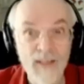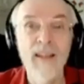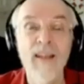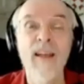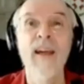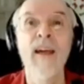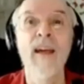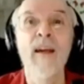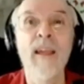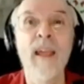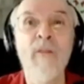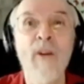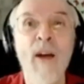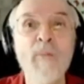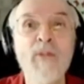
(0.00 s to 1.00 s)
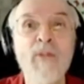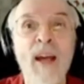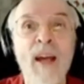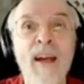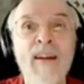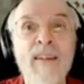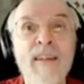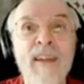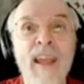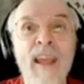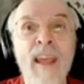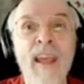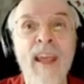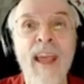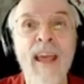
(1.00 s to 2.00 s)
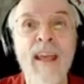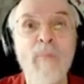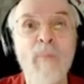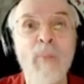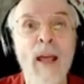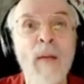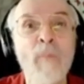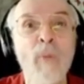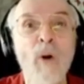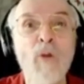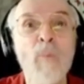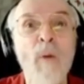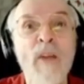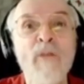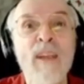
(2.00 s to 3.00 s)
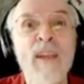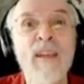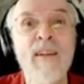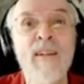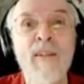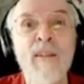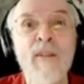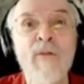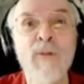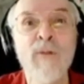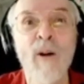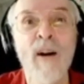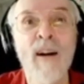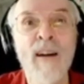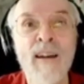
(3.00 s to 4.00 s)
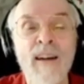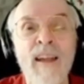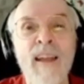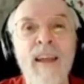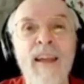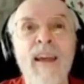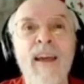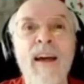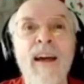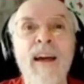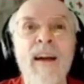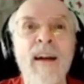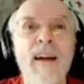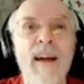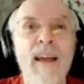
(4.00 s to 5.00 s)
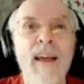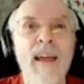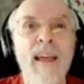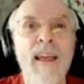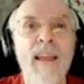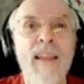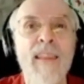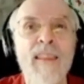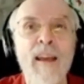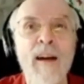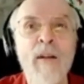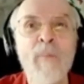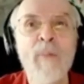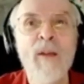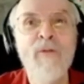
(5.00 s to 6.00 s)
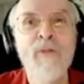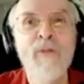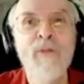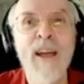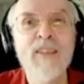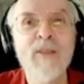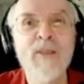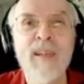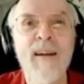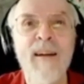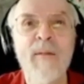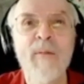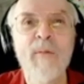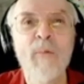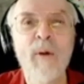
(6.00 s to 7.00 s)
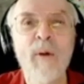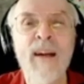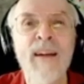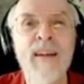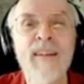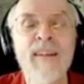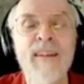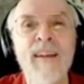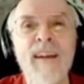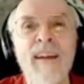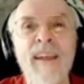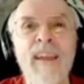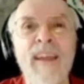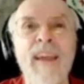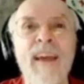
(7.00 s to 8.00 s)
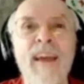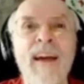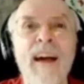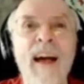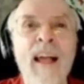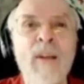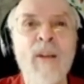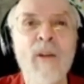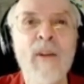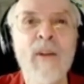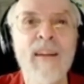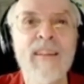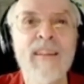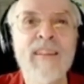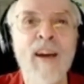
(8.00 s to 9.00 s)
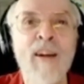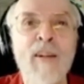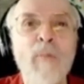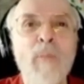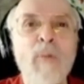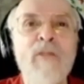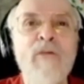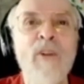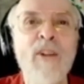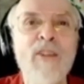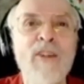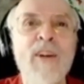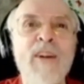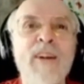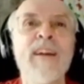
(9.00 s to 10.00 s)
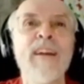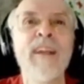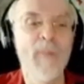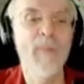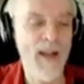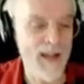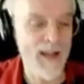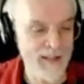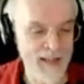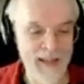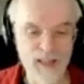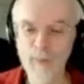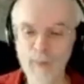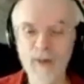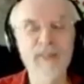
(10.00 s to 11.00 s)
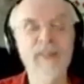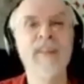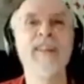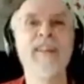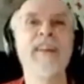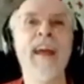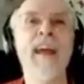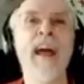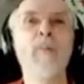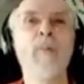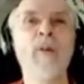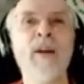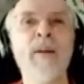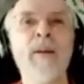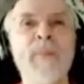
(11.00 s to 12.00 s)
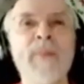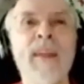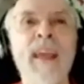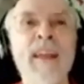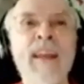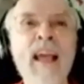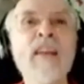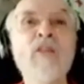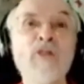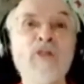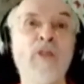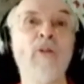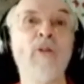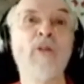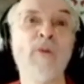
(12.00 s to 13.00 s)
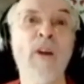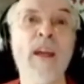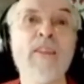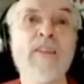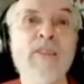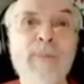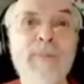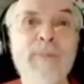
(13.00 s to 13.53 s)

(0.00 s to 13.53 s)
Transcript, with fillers: If I'm tired and plant both my feet on the floor, there have been fights where I look terribly vulgar in my attachment to the diameter, and I lose those fights.